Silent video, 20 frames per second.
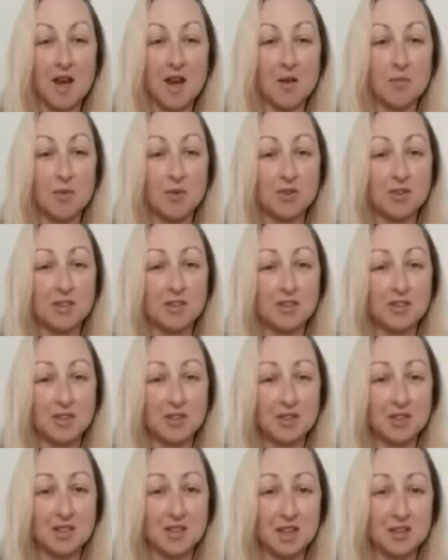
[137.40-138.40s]
I bring this to
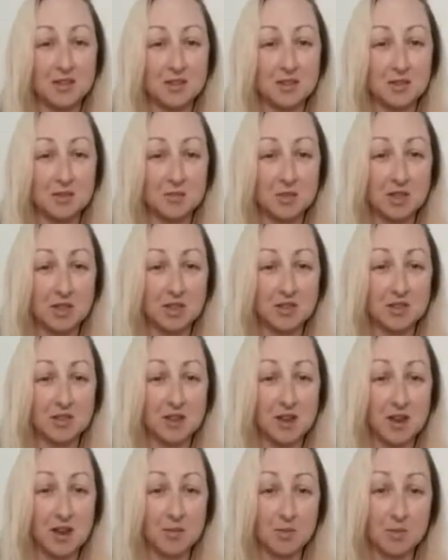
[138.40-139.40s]
your attention because
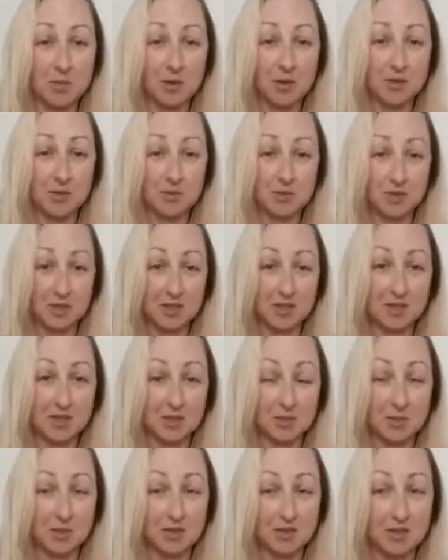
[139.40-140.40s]
I'm a person with a
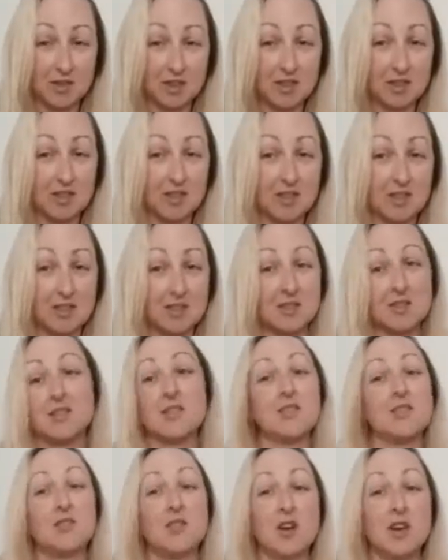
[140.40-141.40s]
disability that has
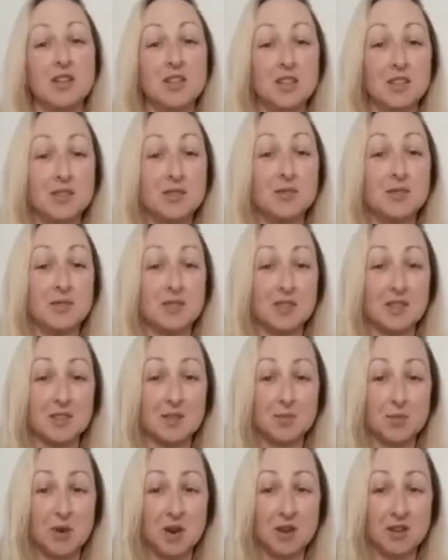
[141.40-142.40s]
tried to use
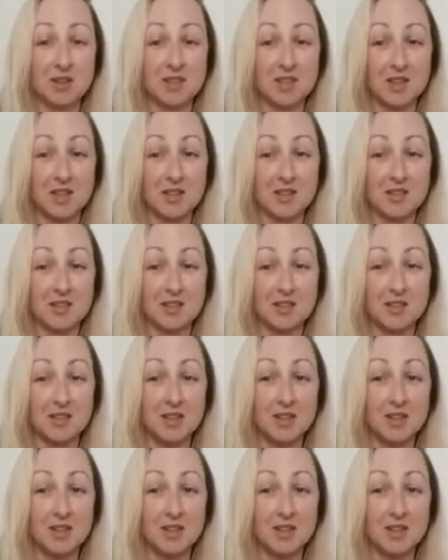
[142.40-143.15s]
this process.